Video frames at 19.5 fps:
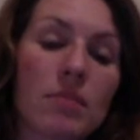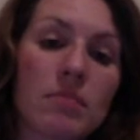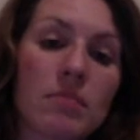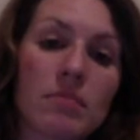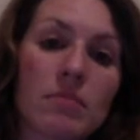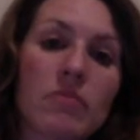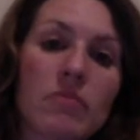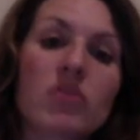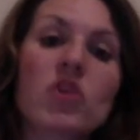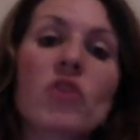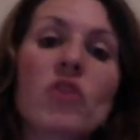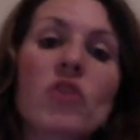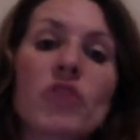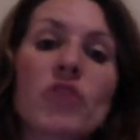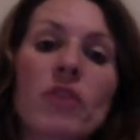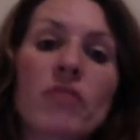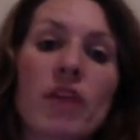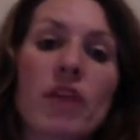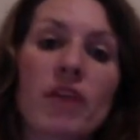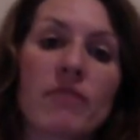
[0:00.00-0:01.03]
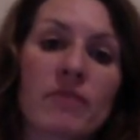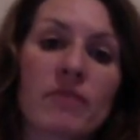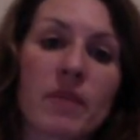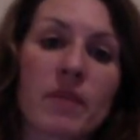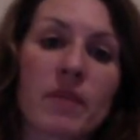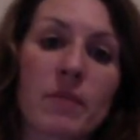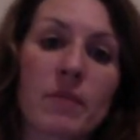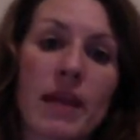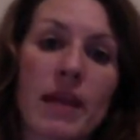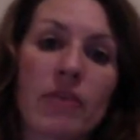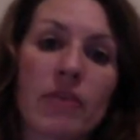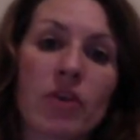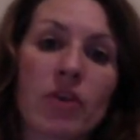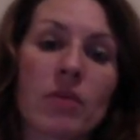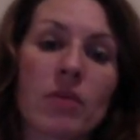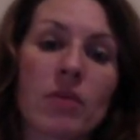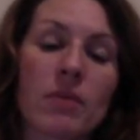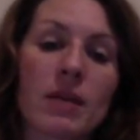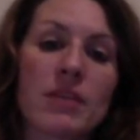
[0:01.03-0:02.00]
So if you have like 15-minute
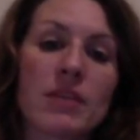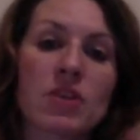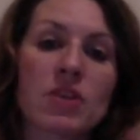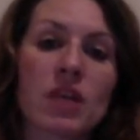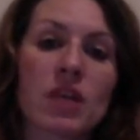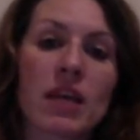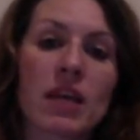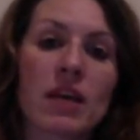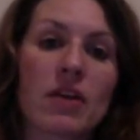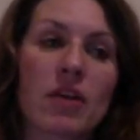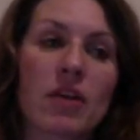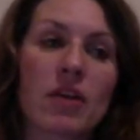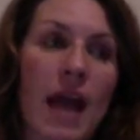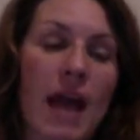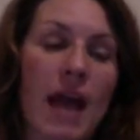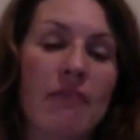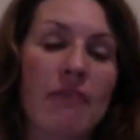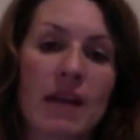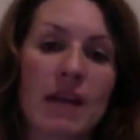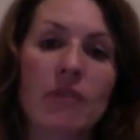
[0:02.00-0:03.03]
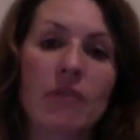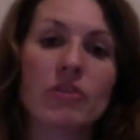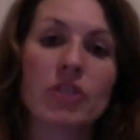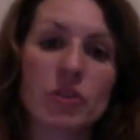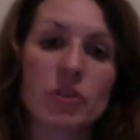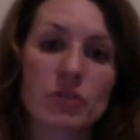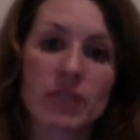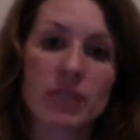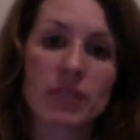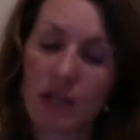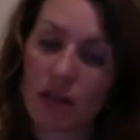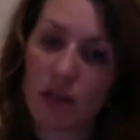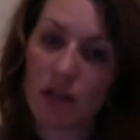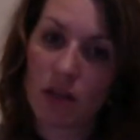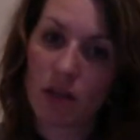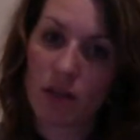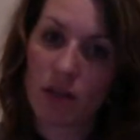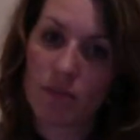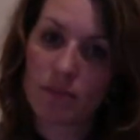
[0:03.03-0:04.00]
increments or like a half an hour, do you set an
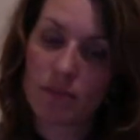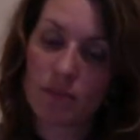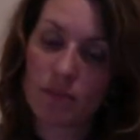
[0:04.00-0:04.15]
alarm?